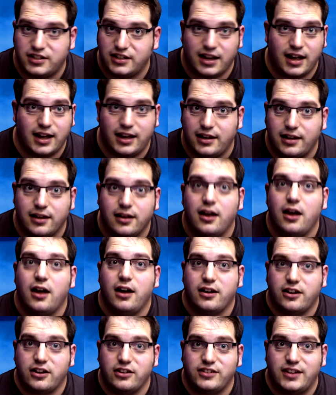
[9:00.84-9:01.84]
today
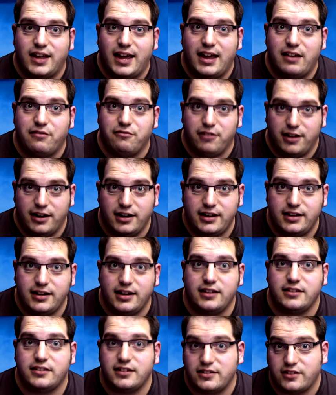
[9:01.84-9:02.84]
because it really
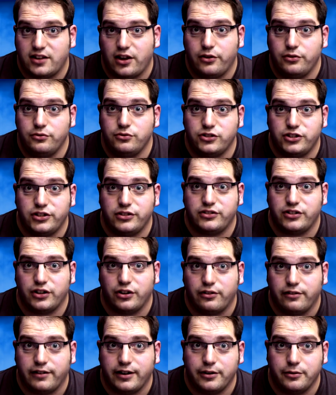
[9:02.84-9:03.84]
needs its own
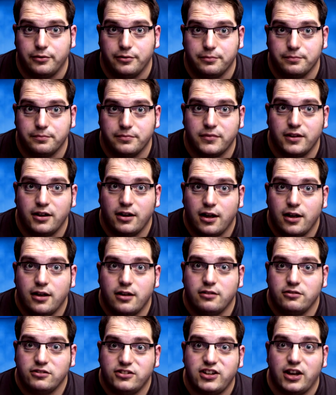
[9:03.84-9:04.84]
tutorial.
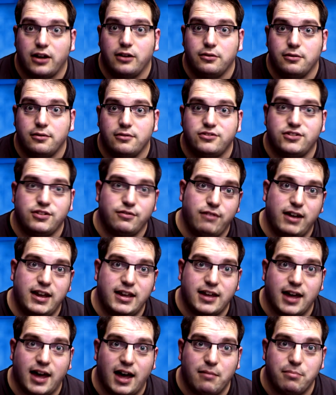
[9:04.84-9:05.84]
So, to
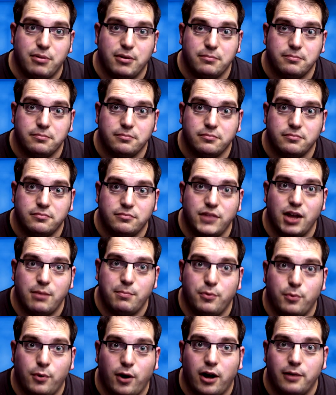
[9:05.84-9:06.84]
recap.
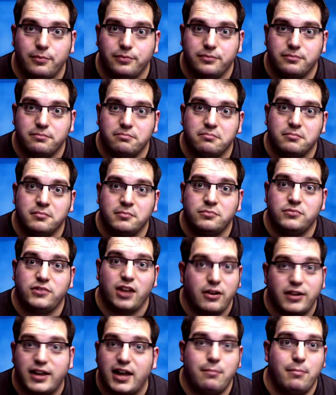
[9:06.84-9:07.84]
Number one,
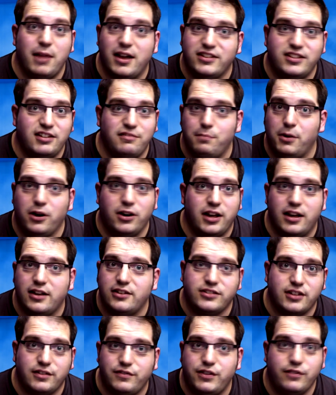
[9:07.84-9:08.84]
don't get massive
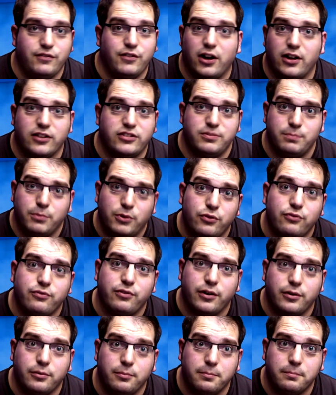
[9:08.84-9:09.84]
monitors if you've got a small
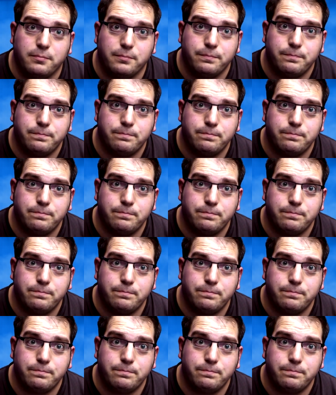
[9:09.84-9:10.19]
room.